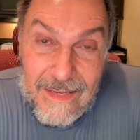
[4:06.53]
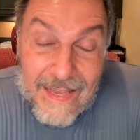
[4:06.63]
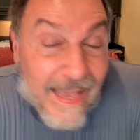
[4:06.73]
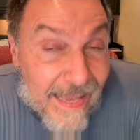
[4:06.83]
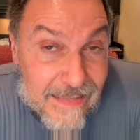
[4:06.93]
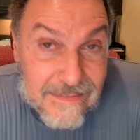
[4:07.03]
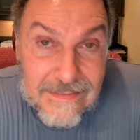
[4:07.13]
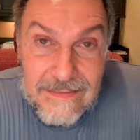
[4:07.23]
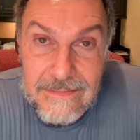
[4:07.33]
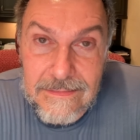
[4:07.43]

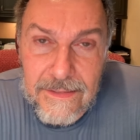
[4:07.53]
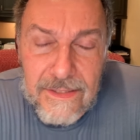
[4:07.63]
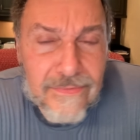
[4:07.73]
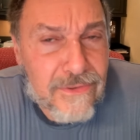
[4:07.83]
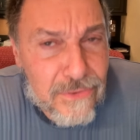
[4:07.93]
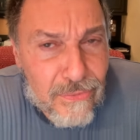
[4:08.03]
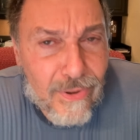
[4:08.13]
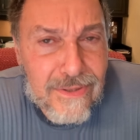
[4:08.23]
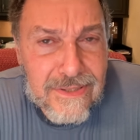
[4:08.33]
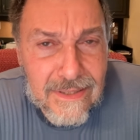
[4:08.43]
and even to
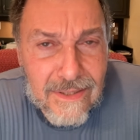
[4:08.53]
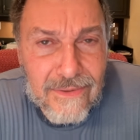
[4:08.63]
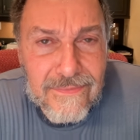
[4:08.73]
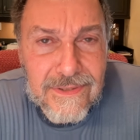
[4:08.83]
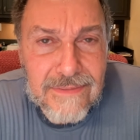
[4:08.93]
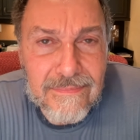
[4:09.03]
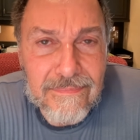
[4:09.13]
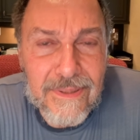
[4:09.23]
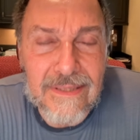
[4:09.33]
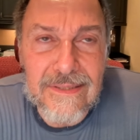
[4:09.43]
ourselves.
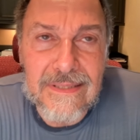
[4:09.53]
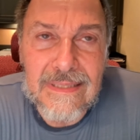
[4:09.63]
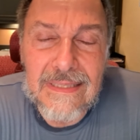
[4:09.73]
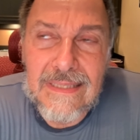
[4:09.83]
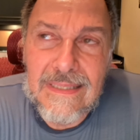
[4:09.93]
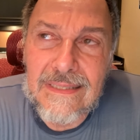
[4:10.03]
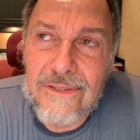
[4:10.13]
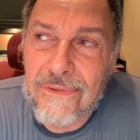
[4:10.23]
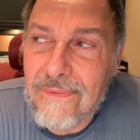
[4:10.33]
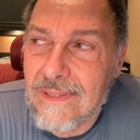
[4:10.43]
Because
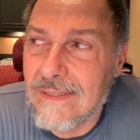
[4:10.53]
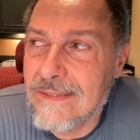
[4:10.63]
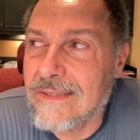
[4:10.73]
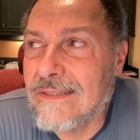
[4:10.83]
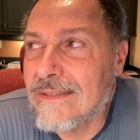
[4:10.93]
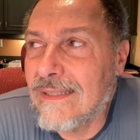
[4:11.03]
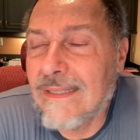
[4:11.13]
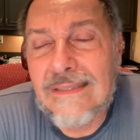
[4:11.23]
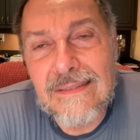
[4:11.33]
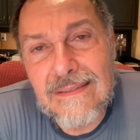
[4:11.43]
the truth is
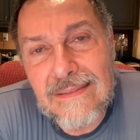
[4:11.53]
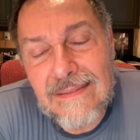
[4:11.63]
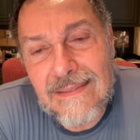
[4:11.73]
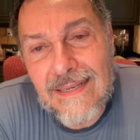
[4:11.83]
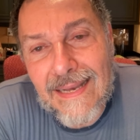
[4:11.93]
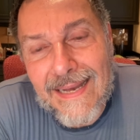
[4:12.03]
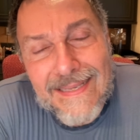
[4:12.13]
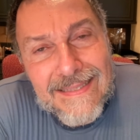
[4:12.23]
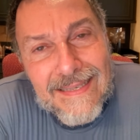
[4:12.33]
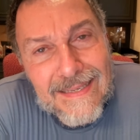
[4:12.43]
that
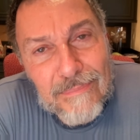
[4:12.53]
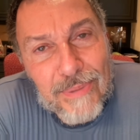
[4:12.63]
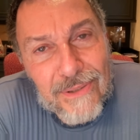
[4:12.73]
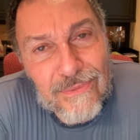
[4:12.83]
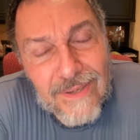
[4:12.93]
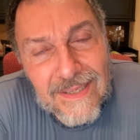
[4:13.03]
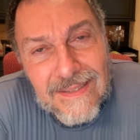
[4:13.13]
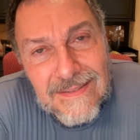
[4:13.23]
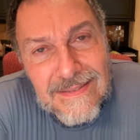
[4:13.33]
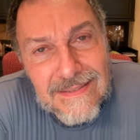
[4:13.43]
I can't be
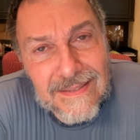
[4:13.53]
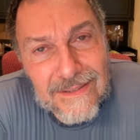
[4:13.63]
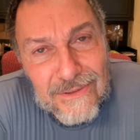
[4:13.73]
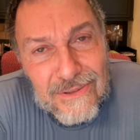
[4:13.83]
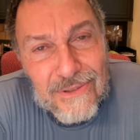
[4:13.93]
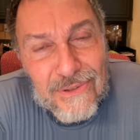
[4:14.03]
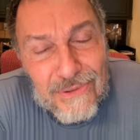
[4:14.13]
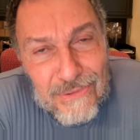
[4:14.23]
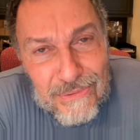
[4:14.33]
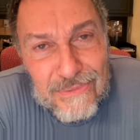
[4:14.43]
reconciled to
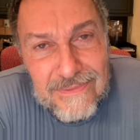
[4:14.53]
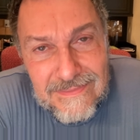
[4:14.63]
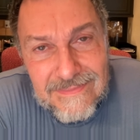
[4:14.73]
you